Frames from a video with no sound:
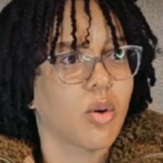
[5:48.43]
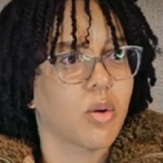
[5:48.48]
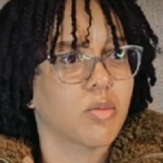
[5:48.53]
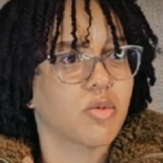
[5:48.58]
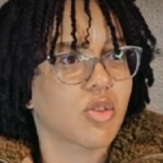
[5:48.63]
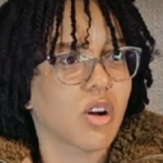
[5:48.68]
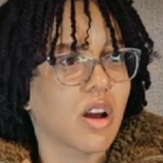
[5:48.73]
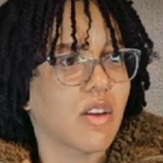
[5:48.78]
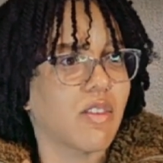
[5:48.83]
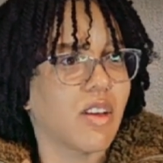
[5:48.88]
Oh,
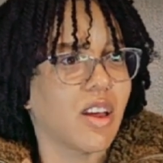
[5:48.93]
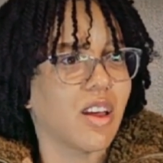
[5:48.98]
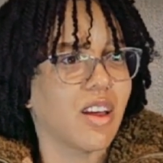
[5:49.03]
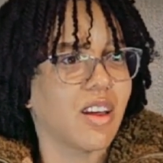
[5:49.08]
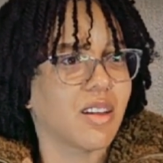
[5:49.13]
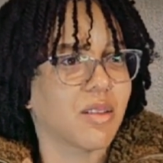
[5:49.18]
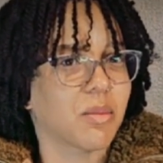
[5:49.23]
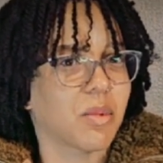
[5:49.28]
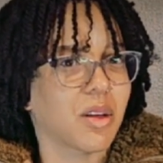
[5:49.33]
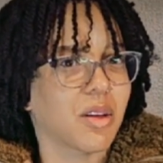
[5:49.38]
I'm
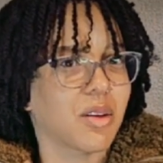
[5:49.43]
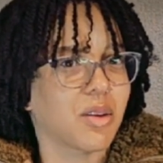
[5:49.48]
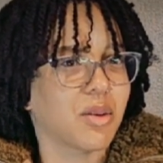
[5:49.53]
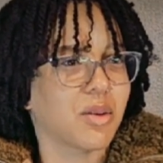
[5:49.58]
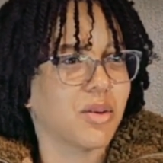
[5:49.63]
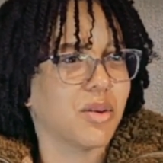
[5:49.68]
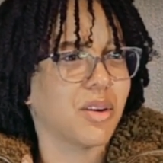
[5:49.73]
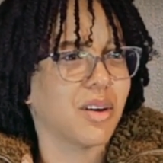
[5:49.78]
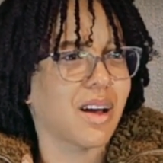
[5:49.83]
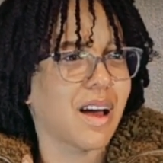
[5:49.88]
driving. I'm like,
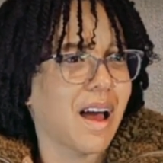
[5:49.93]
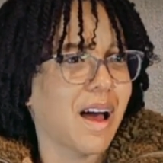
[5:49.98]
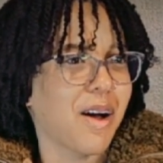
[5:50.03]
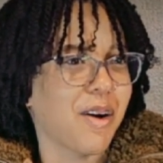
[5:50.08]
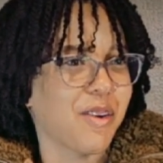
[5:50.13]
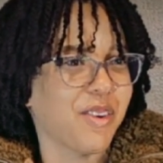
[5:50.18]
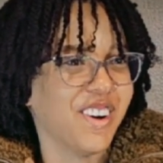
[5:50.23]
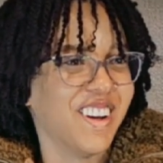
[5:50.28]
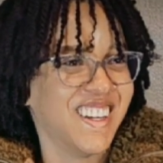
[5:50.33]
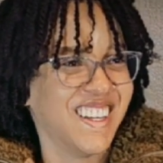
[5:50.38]

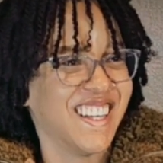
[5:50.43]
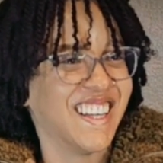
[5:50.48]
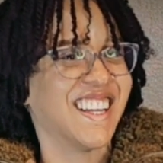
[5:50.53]
how?